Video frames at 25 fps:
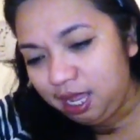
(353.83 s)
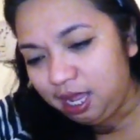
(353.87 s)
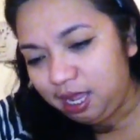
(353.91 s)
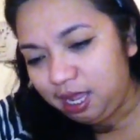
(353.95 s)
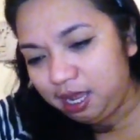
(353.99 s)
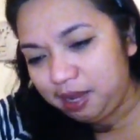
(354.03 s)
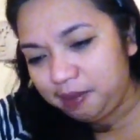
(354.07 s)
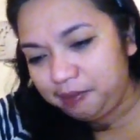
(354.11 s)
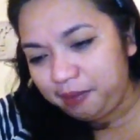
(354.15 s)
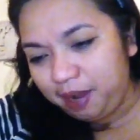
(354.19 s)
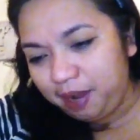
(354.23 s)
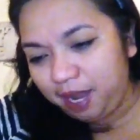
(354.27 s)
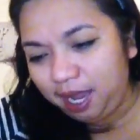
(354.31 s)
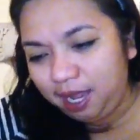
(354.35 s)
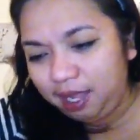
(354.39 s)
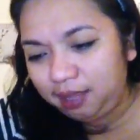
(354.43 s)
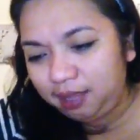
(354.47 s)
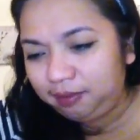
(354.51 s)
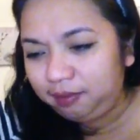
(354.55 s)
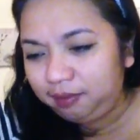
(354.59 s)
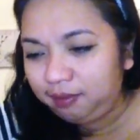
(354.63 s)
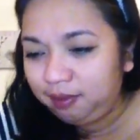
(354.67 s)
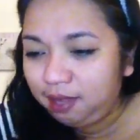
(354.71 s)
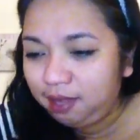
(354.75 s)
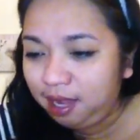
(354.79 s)
I
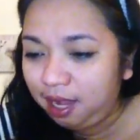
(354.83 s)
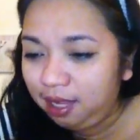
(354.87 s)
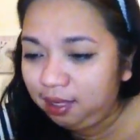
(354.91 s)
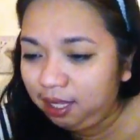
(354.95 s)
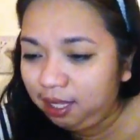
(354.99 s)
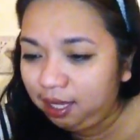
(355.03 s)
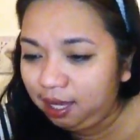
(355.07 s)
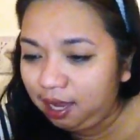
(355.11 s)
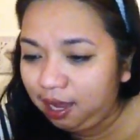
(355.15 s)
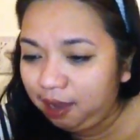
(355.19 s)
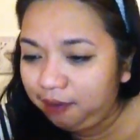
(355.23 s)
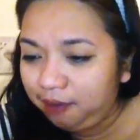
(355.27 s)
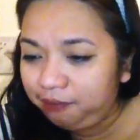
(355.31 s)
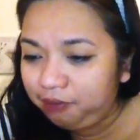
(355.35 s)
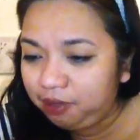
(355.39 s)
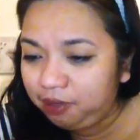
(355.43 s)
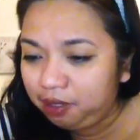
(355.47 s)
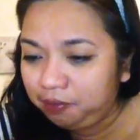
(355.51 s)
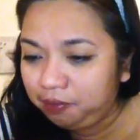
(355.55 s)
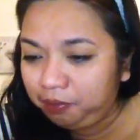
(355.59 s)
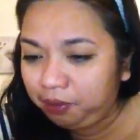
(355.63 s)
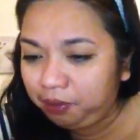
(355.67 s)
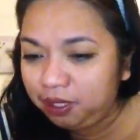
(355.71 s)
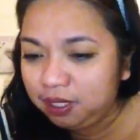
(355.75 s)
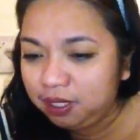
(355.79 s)
think I have
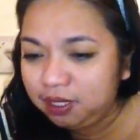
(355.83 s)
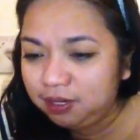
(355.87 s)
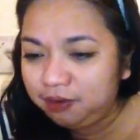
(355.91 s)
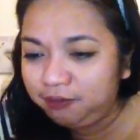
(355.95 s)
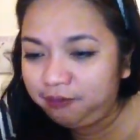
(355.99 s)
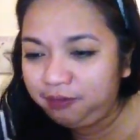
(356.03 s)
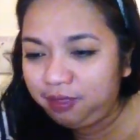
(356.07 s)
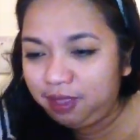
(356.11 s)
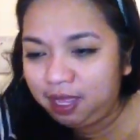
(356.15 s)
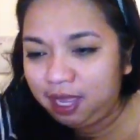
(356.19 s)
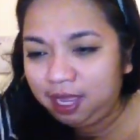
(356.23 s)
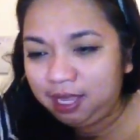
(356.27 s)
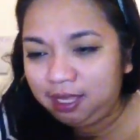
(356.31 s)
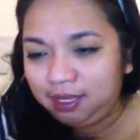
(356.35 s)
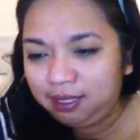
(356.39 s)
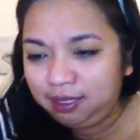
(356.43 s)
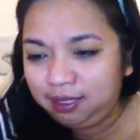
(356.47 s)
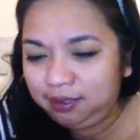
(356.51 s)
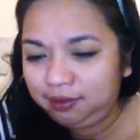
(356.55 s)
numbers of that.